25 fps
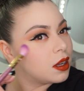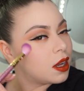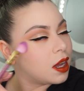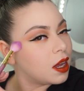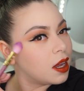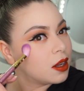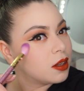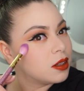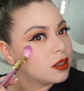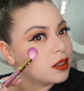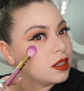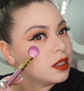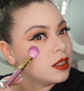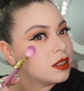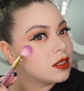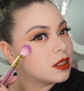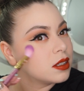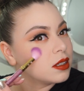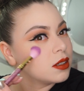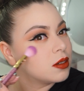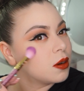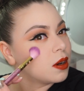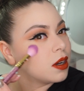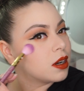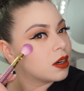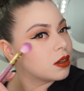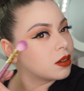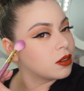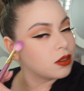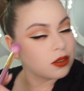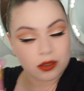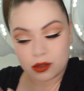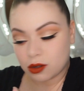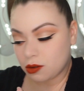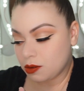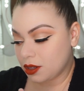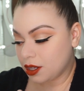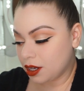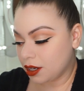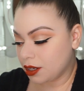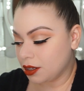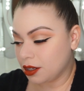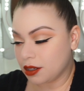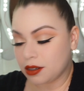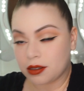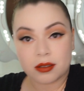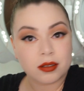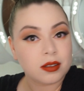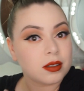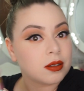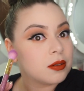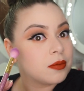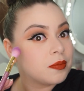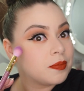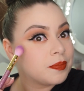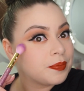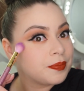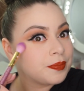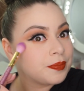I easily go out of control with highlighter, so.